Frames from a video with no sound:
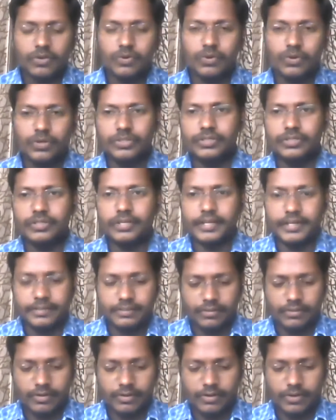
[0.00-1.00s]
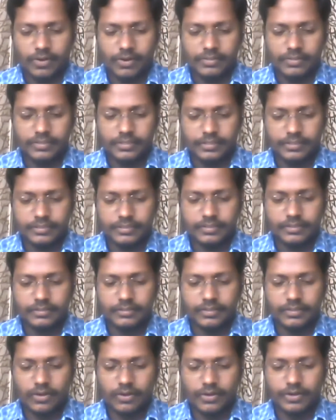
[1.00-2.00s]
originates or got its
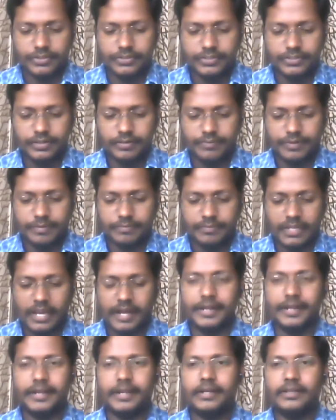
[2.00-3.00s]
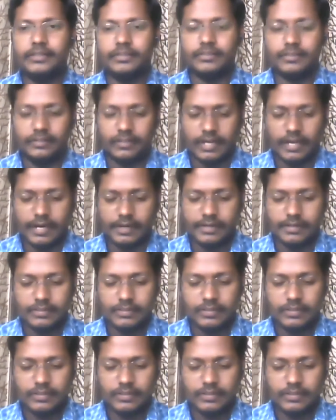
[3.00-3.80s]
origin from the idea that